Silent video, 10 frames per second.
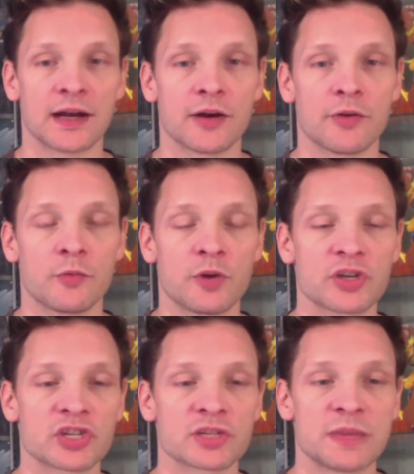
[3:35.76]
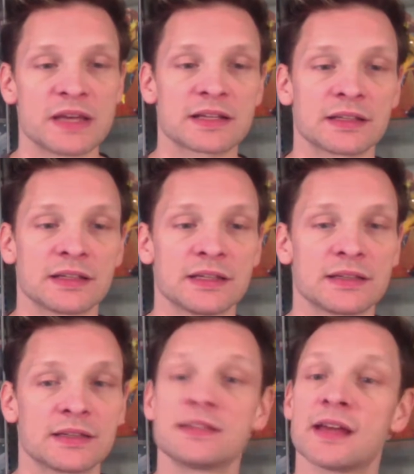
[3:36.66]
which is basically
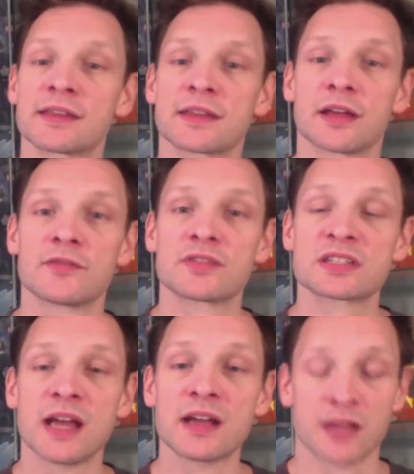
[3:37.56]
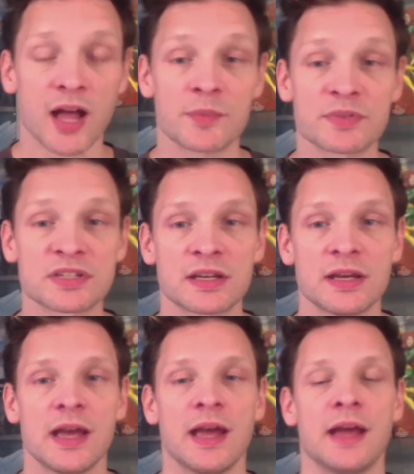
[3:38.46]
the death of Cyclops
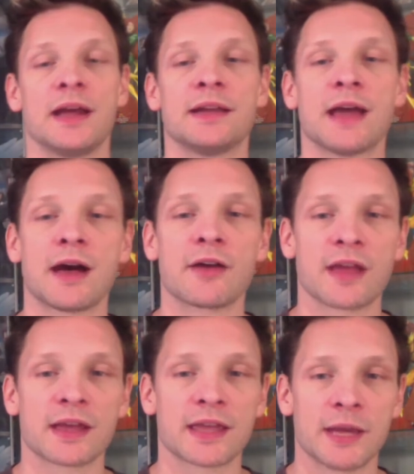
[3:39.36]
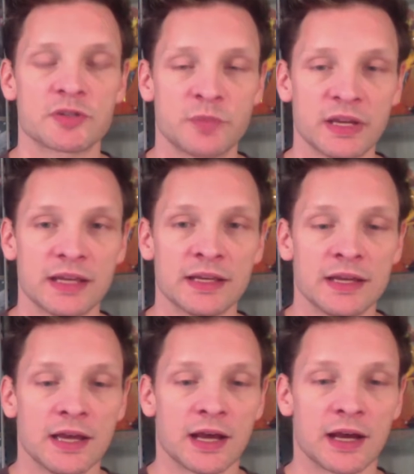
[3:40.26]
and how that came to be.
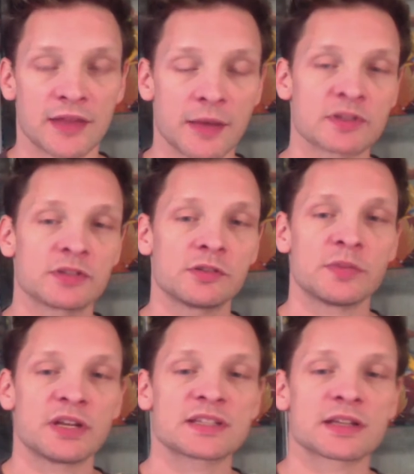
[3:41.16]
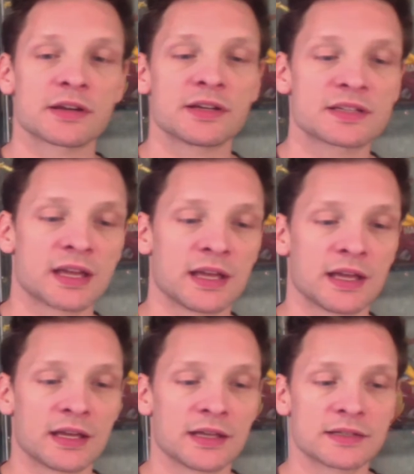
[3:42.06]
That was a little mini-series,
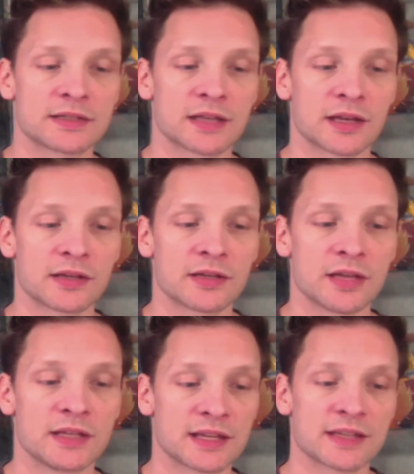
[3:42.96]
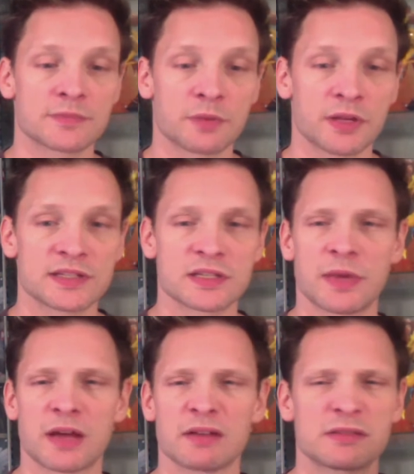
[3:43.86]
and it takes place
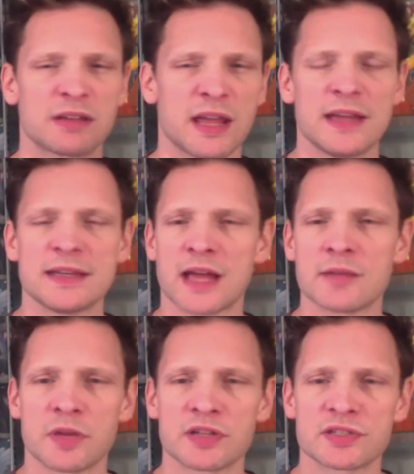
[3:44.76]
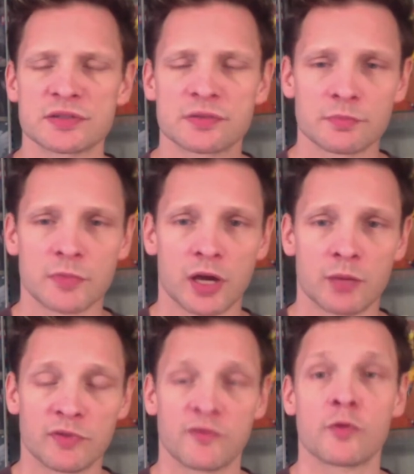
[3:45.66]
about 8-9 months
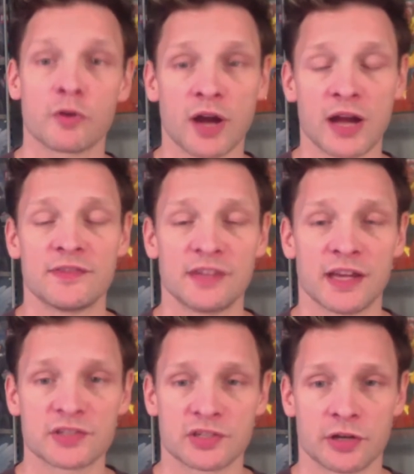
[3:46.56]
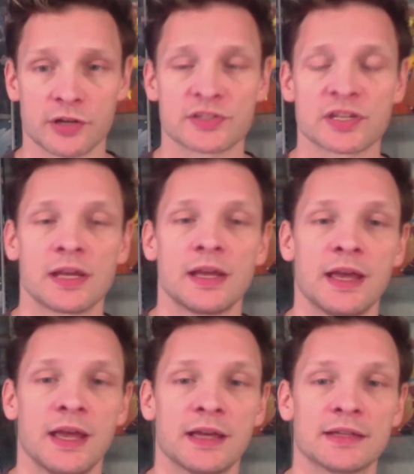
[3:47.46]
before IVX starts,
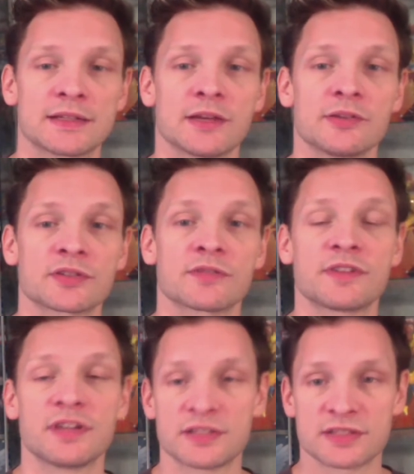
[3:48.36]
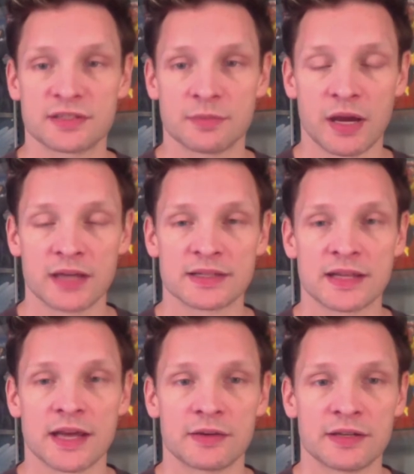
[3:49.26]
and tells of his demise and
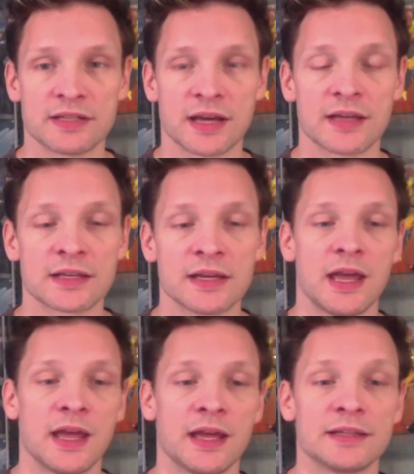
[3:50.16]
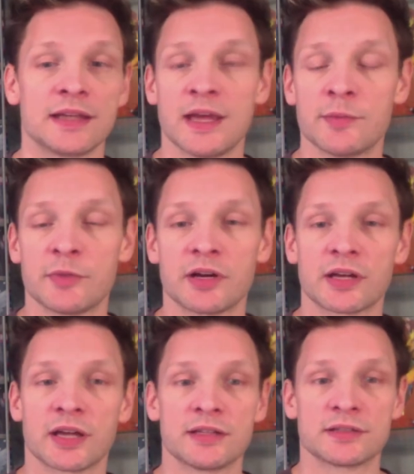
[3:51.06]
how he died. And Emma
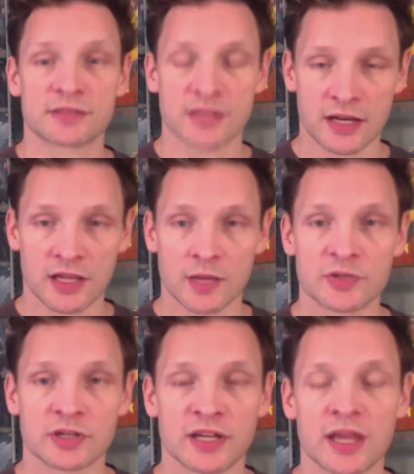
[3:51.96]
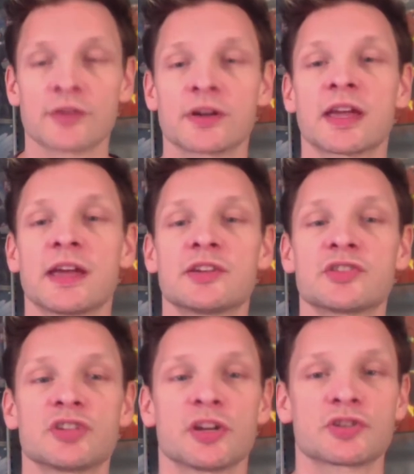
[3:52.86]
and Cyclops are together again.
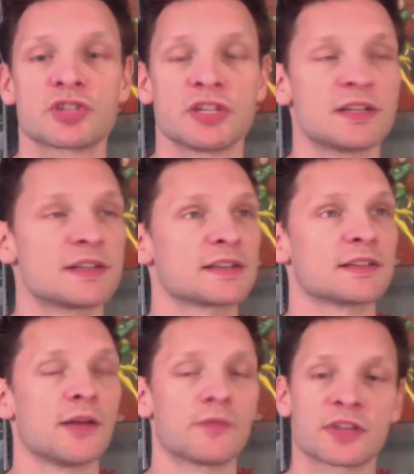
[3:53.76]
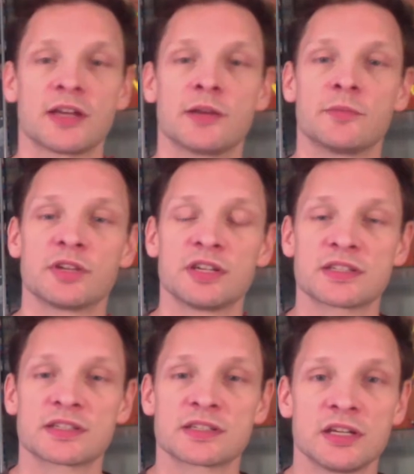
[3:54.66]
She is in love with him.
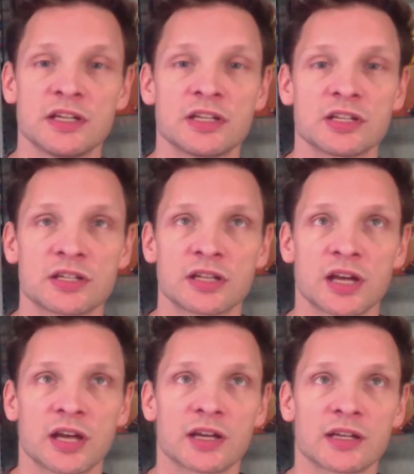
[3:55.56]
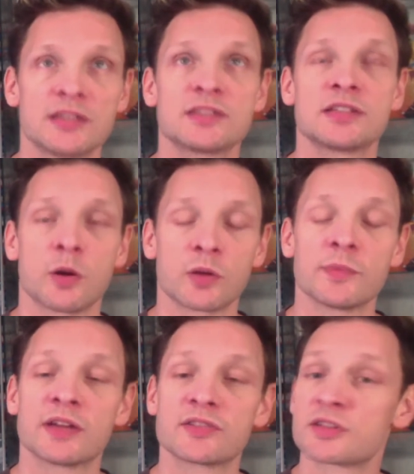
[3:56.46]
He's the only
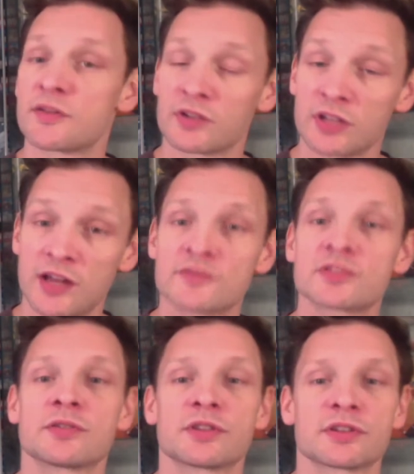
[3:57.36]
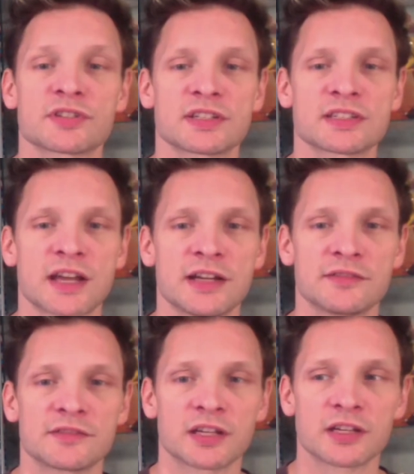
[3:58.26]
man she's ever loved. So there's this kind
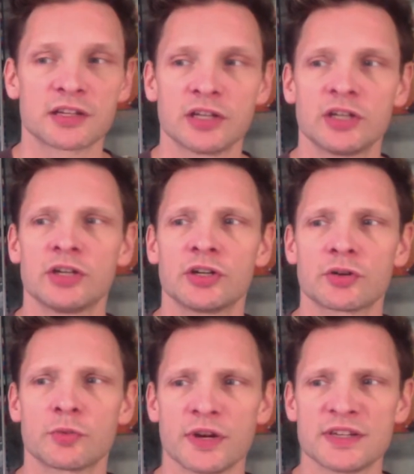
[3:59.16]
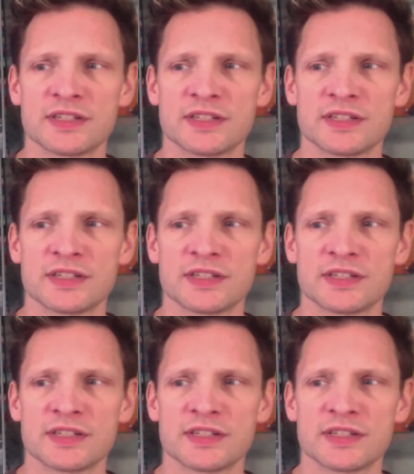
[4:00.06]
of like crazy